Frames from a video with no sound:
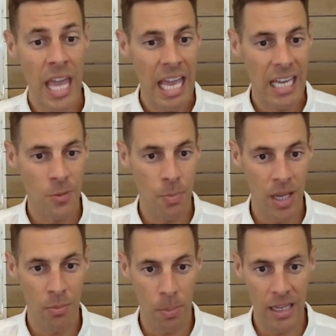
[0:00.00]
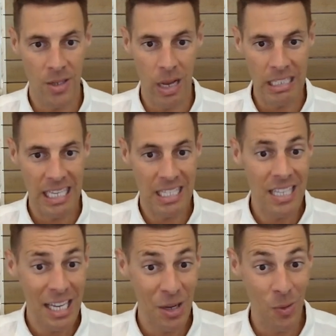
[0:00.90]
it's being prepared to ask that
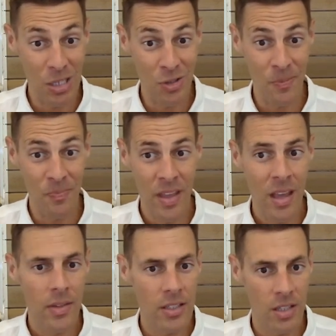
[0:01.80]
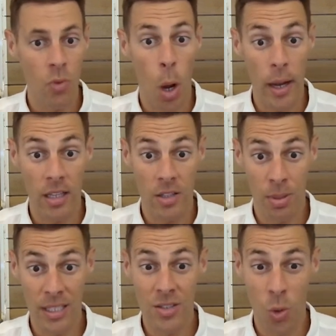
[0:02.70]
second question that says, right, can you
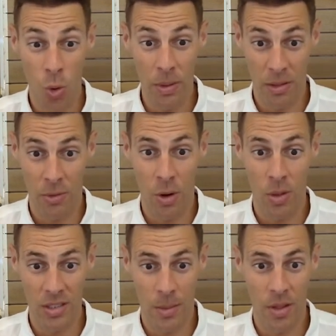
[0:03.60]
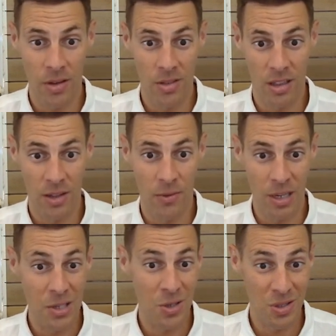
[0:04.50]
please talk me through what some of those
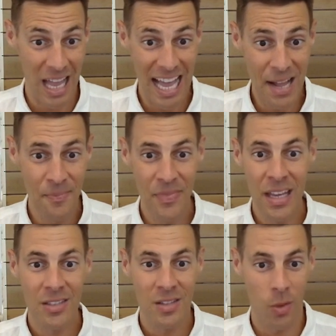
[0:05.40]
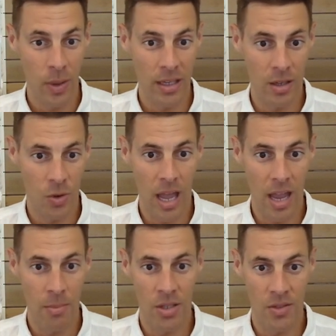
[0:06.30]
delivery issues are so that we can
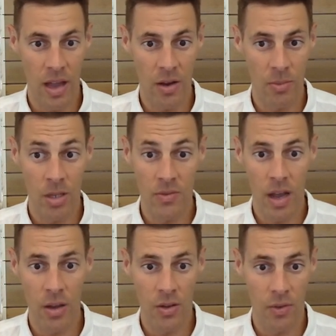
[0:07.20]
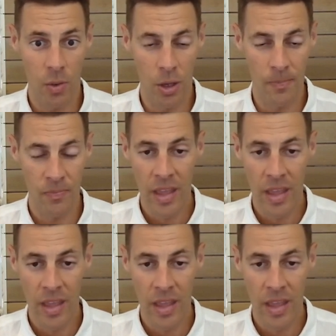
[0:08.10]
create most value for you?